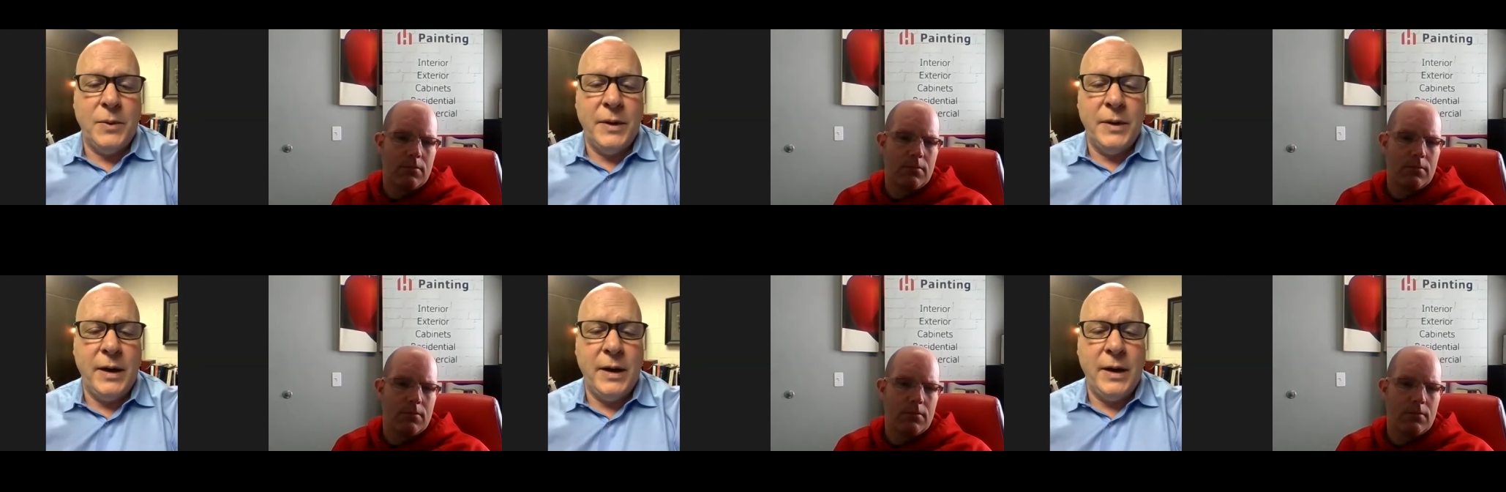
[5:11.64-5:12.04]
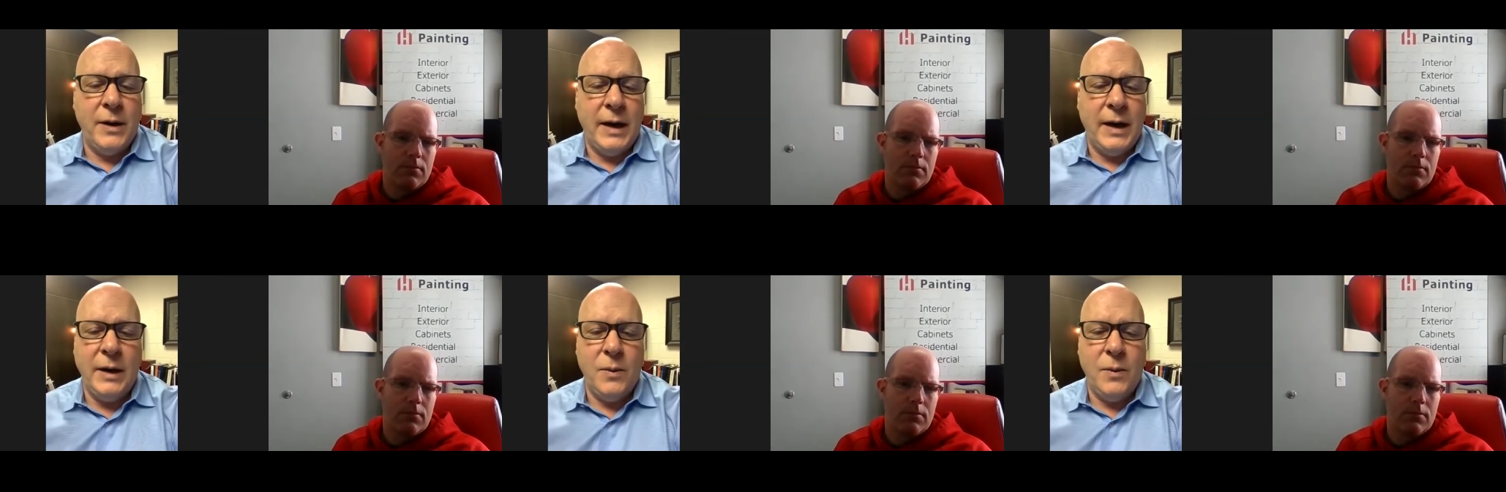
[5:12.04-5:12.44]
Speaker 1: there,
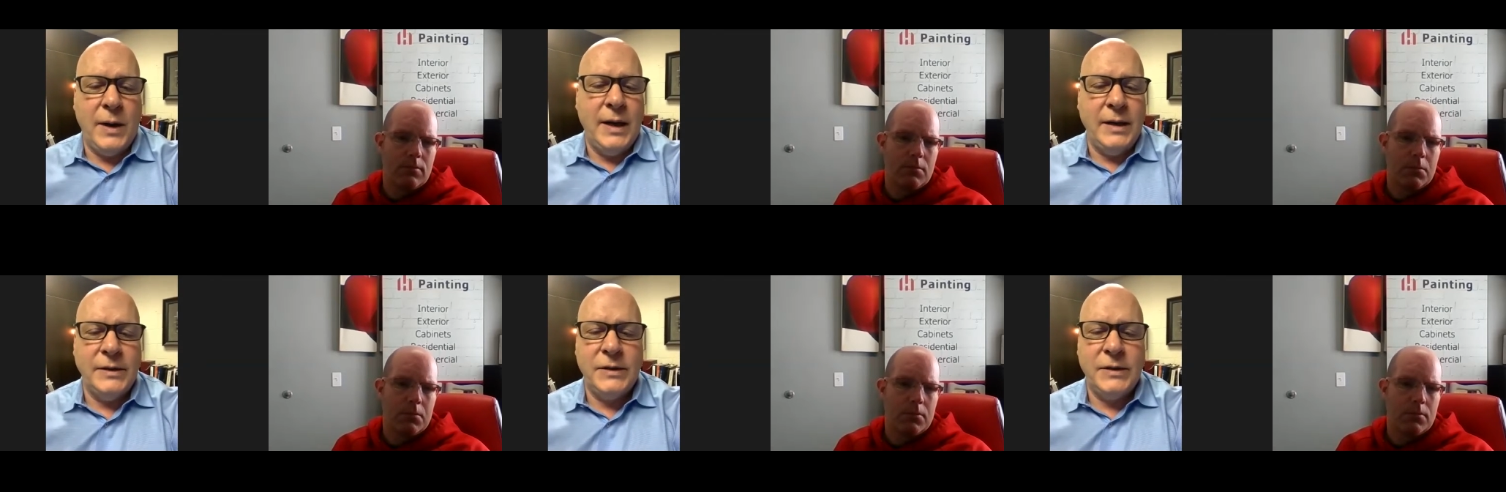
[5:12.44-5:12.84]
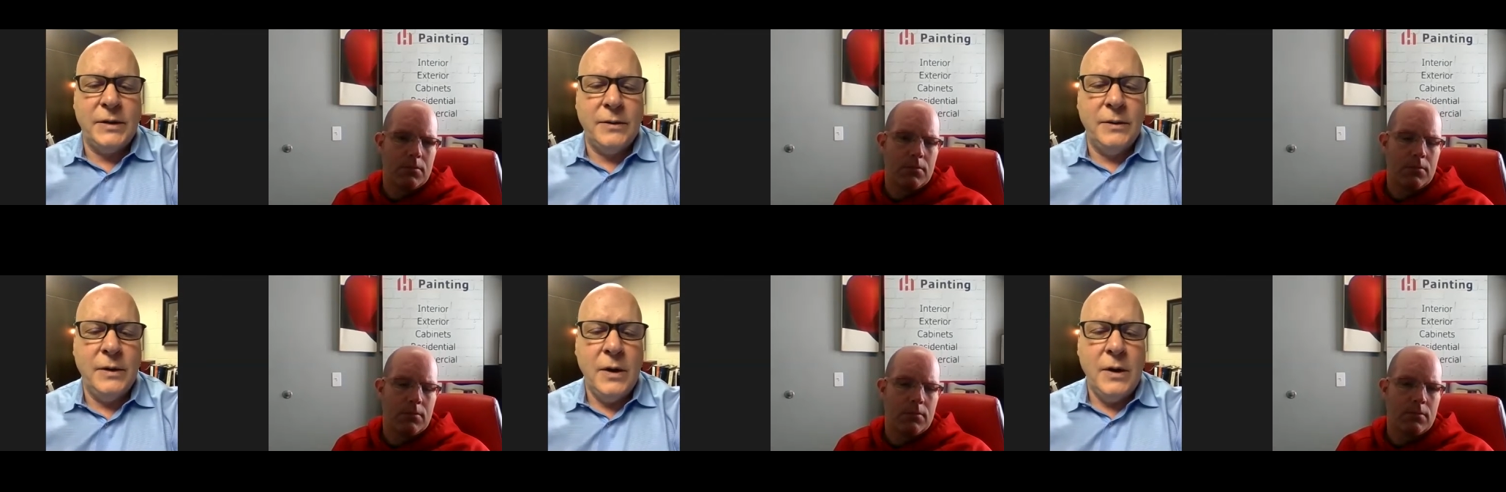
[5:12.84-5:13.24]
anyways. So,
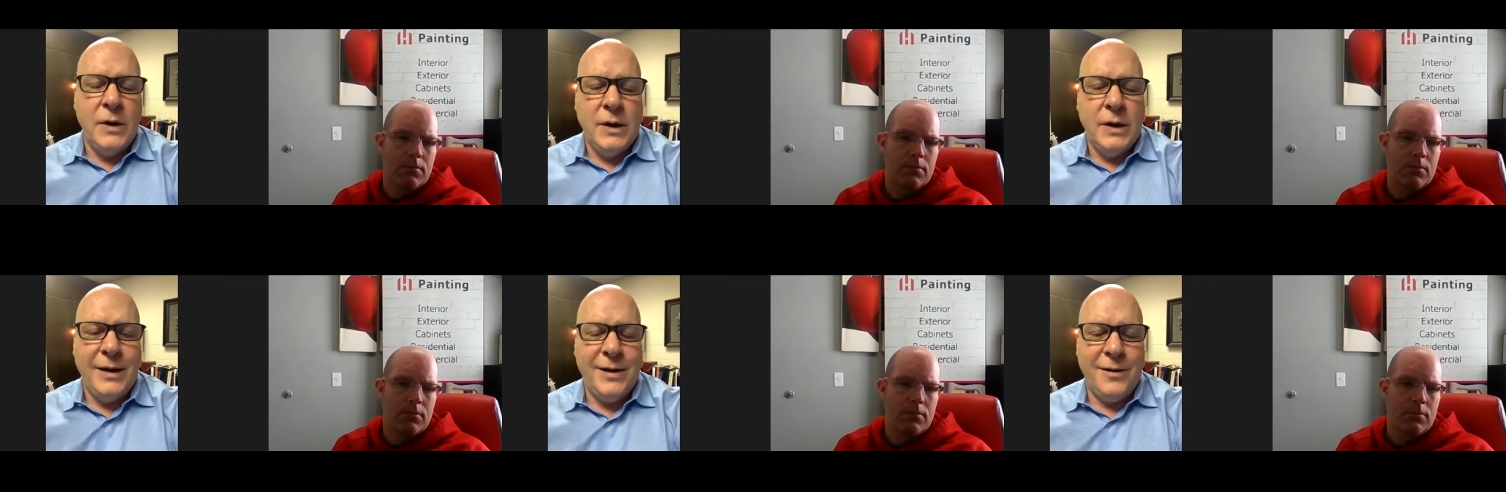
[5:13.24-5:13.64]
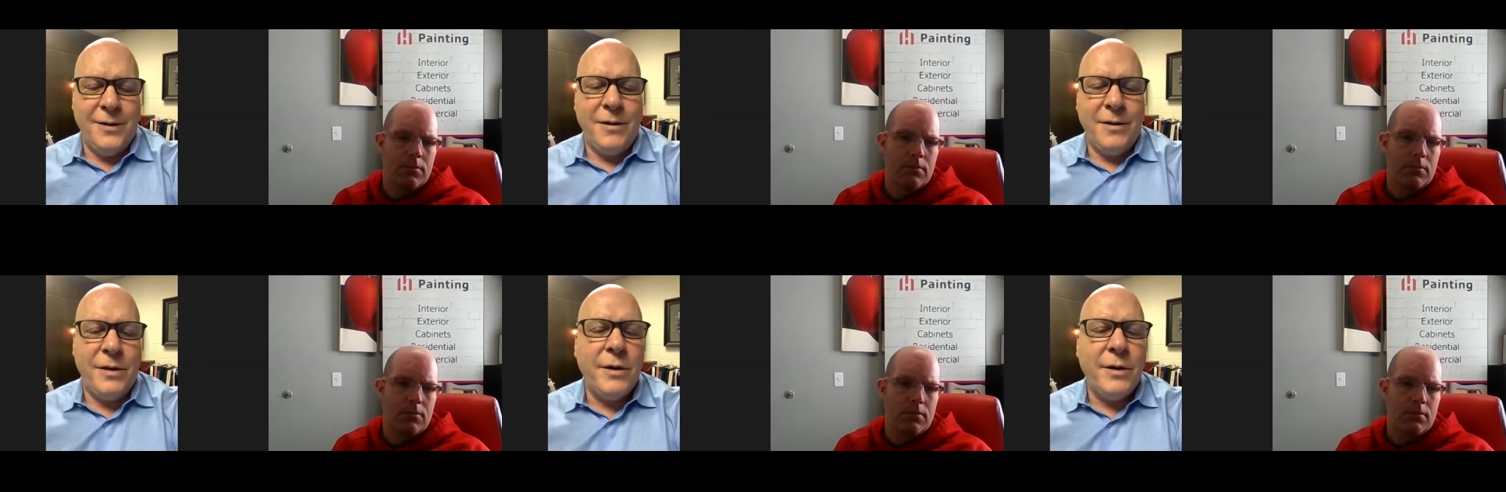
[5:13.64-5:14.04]
you know, the
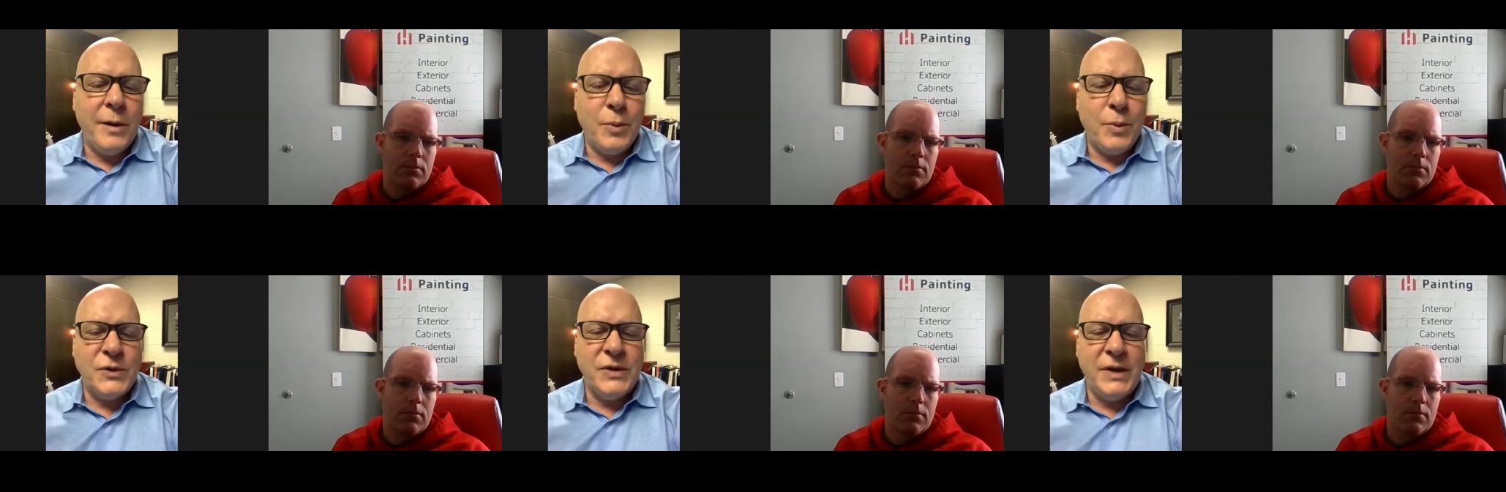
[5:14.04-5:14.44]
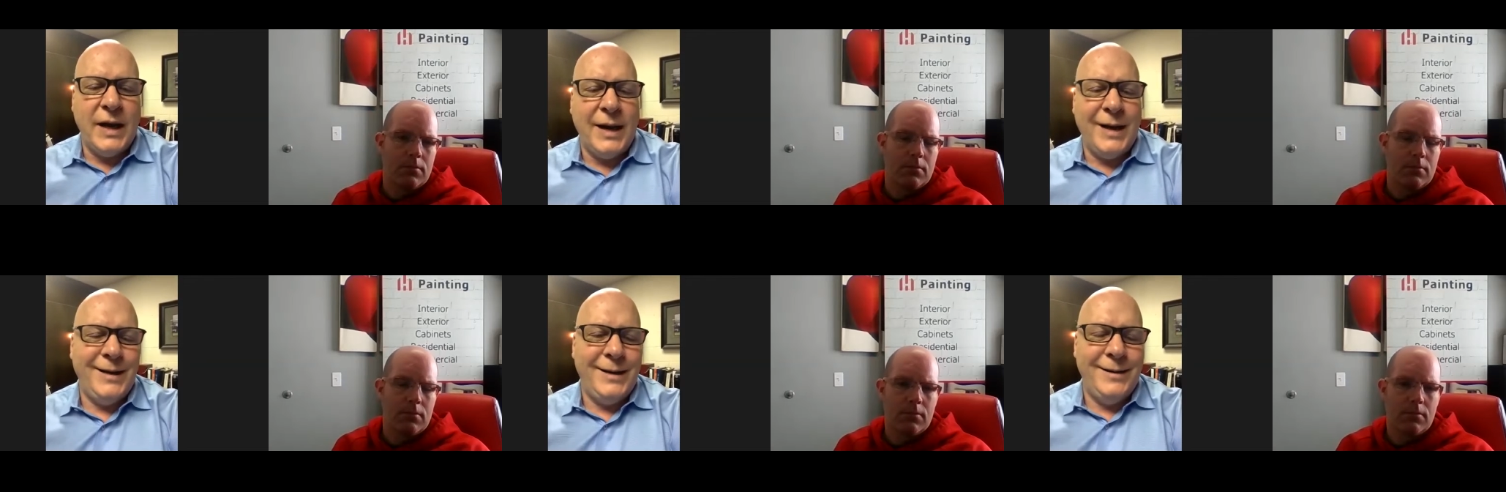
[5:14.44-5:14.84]
thirty
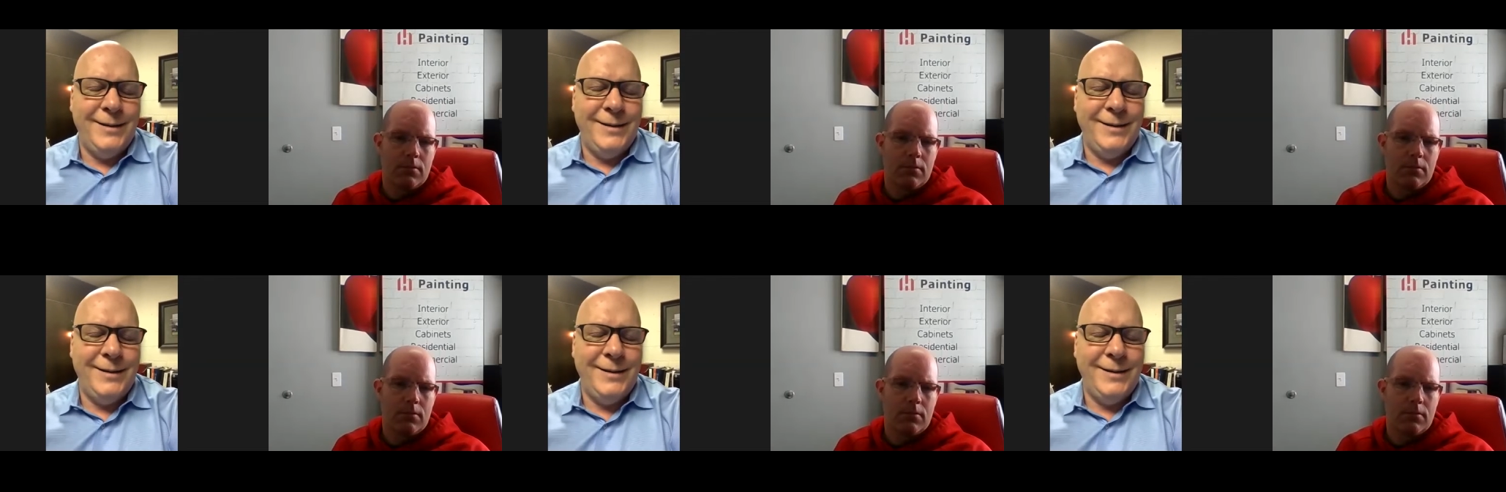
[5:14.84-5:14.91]
percent